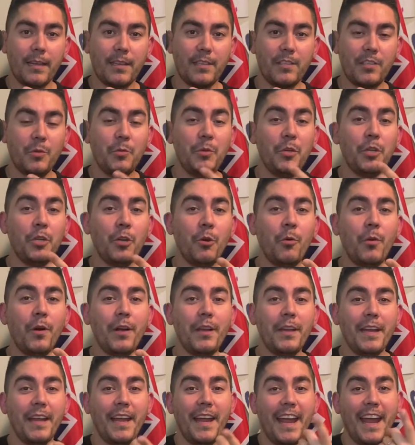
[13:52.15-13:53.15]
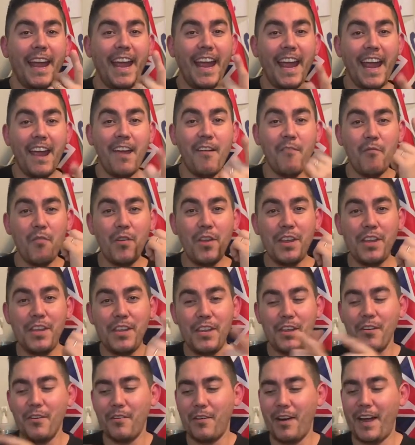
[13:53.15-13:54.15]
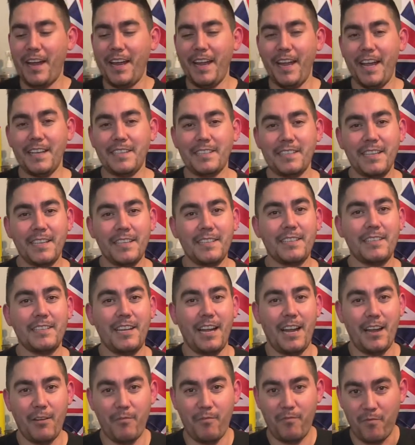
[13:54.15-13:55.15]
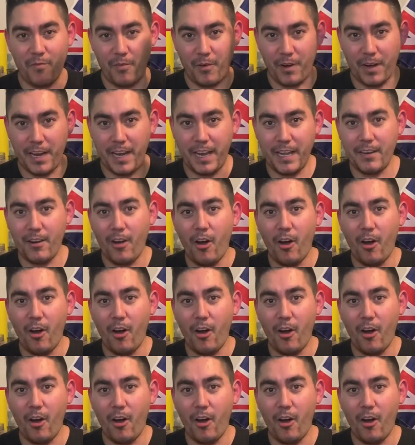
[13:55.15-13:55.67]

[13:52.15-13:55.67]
So you know what? Every year I ask this and I forget